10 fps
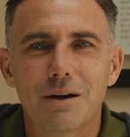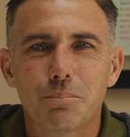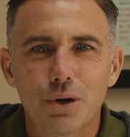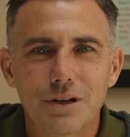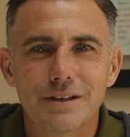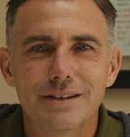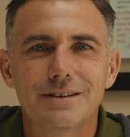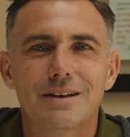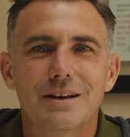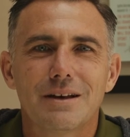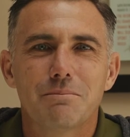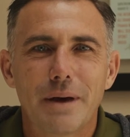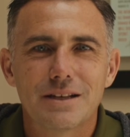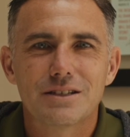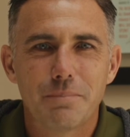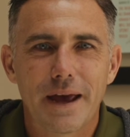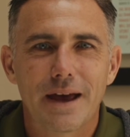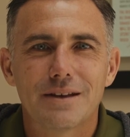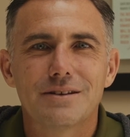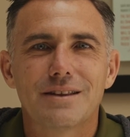Brooklyn-based
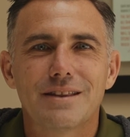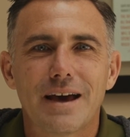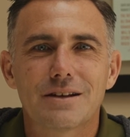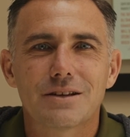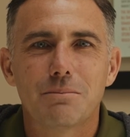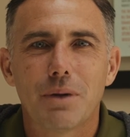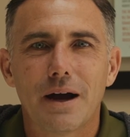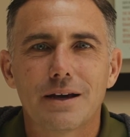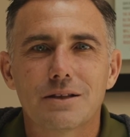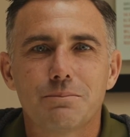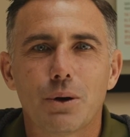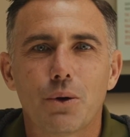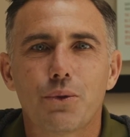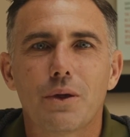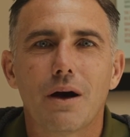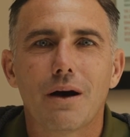band that combines both